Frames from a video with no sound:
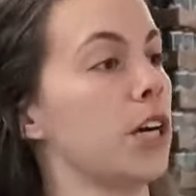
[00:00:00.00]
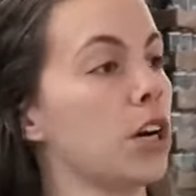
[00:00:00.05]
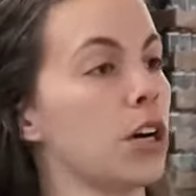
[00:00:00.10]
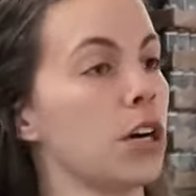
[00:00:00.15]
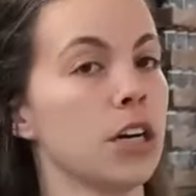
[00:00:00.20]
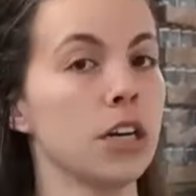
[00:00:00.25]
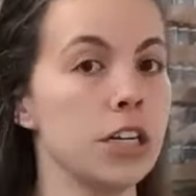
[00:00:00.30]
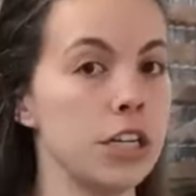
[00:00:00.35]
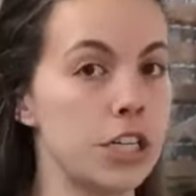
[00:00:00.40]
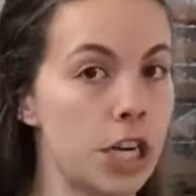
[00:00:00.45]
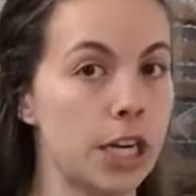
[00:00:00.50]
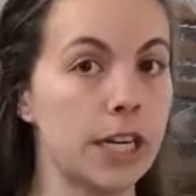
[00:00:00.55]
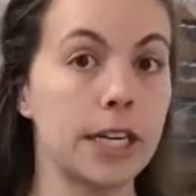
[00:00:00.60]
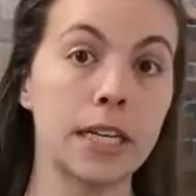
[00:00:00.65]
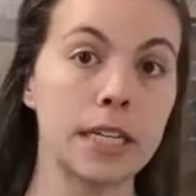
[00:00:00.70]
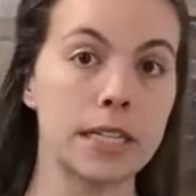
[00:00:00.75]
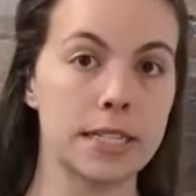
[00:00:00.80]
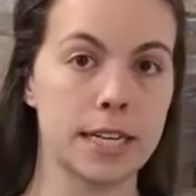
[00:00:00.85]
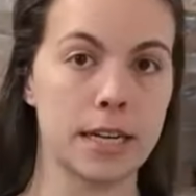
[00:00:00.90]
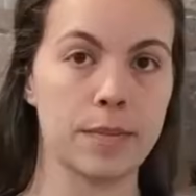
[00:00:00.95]
encourage any
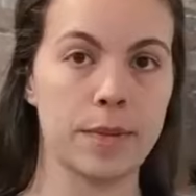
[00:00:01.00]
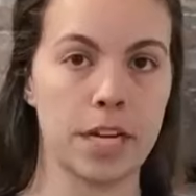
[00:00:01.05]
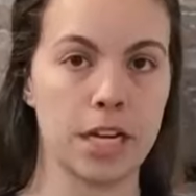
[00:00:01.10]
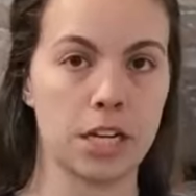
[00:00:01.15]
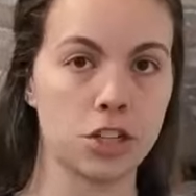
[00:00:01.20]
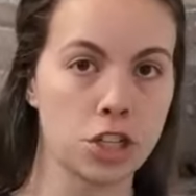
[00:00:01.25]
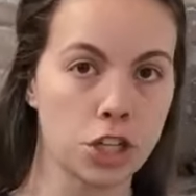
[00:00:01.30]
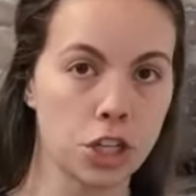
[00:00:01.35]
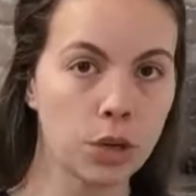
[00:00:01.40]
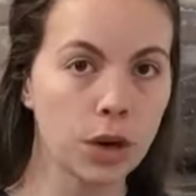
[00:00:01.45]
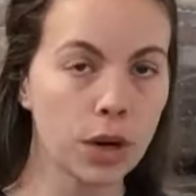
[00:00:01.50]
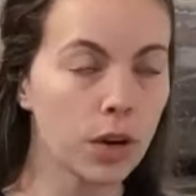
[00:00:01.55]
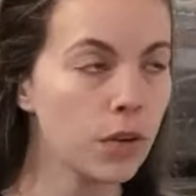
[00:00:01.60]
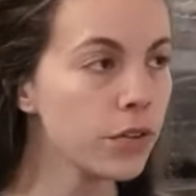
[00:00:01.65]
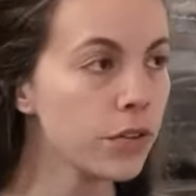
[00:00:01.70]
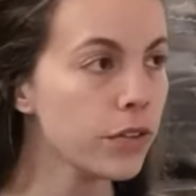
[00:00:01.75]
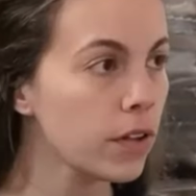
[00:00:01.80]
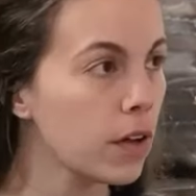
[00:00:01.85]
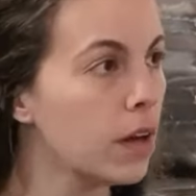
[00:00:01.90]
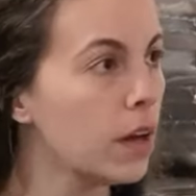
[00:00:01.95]
contamination
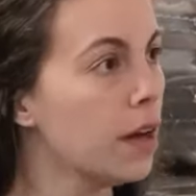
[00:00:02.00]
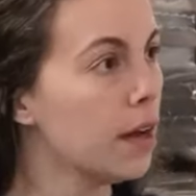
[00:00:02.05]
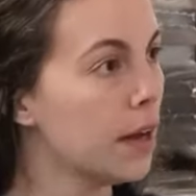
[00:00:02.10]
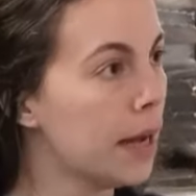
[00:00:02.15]
growth. Sure.